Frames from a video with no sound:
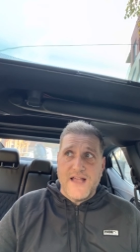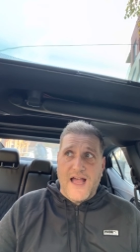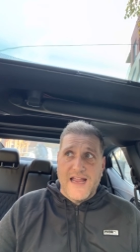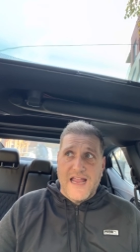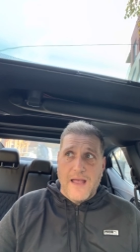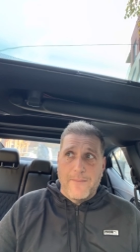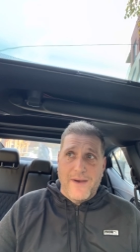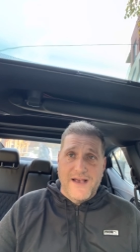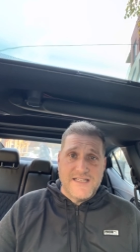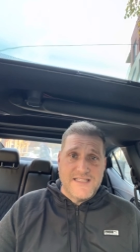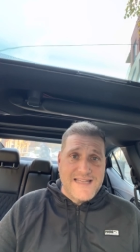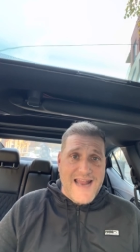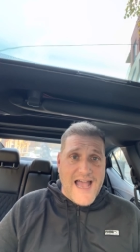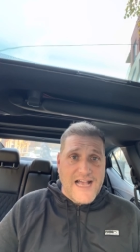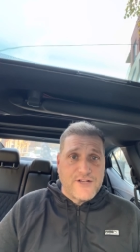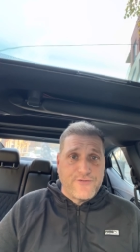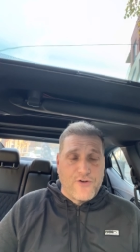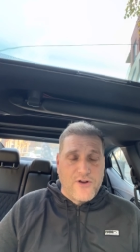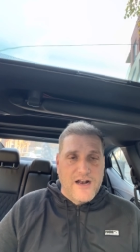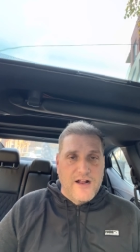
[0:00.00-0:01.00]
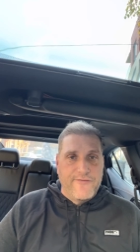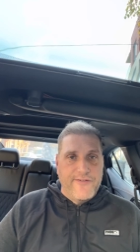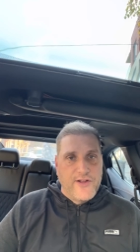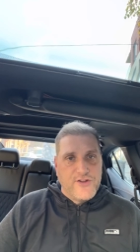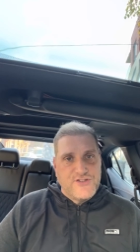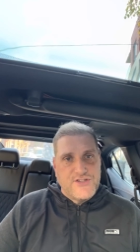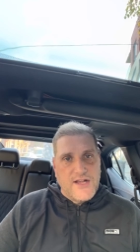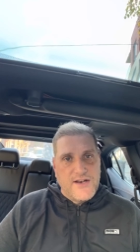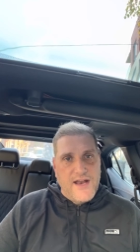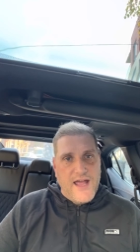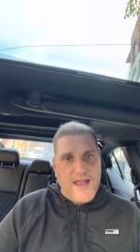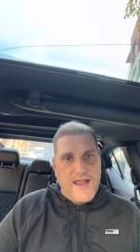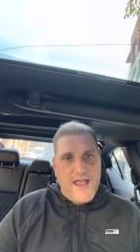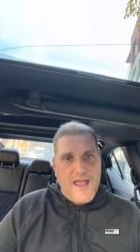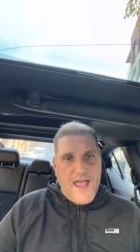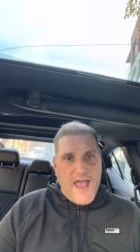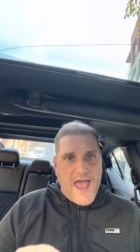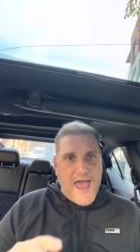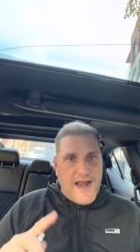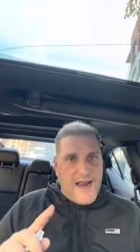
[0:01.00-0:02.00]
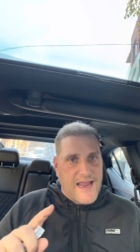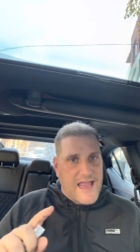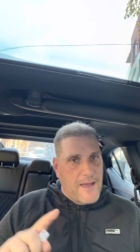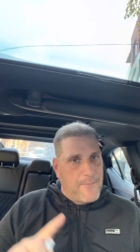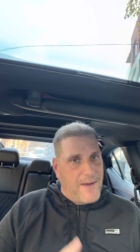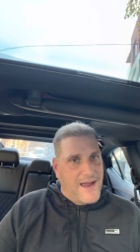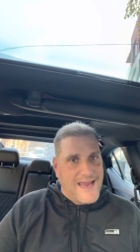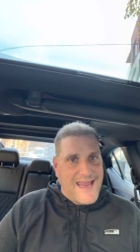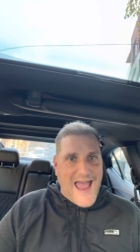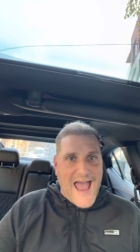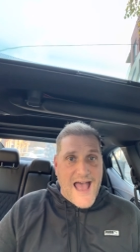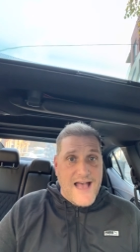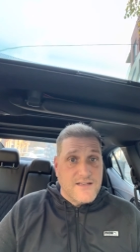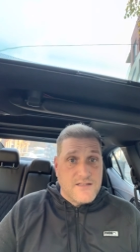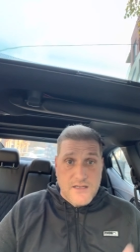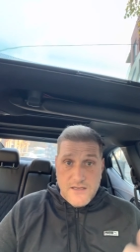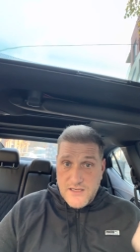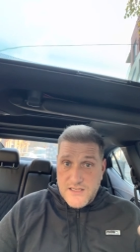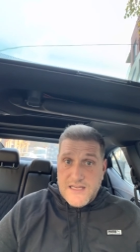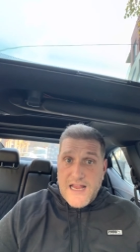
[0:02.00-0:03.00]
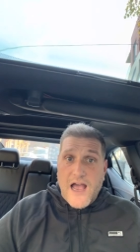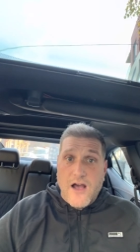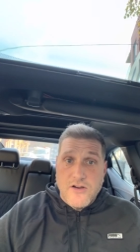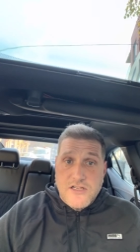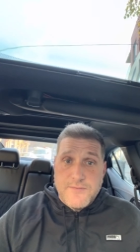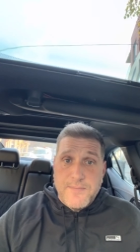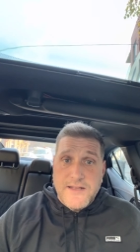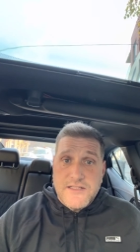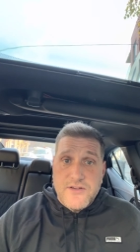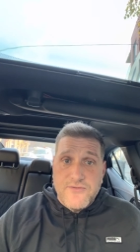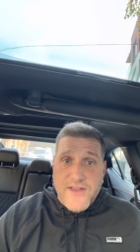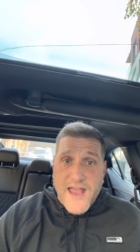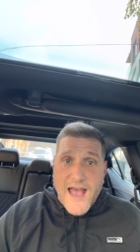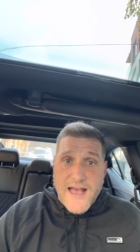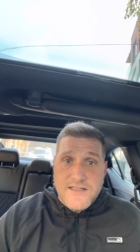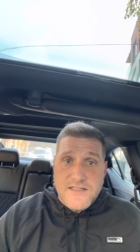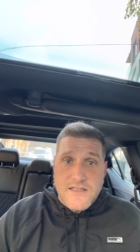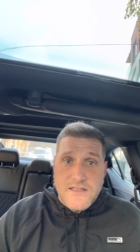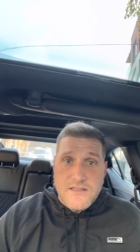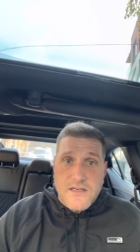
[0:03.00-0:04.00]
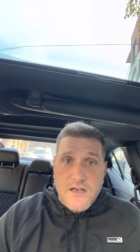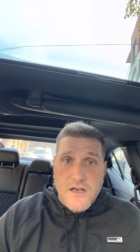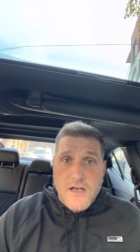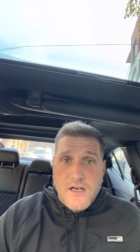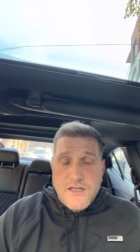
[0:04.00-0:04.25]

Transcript: I get my snacks for NFL Sunday and I get my gas. You see how expensive gas is?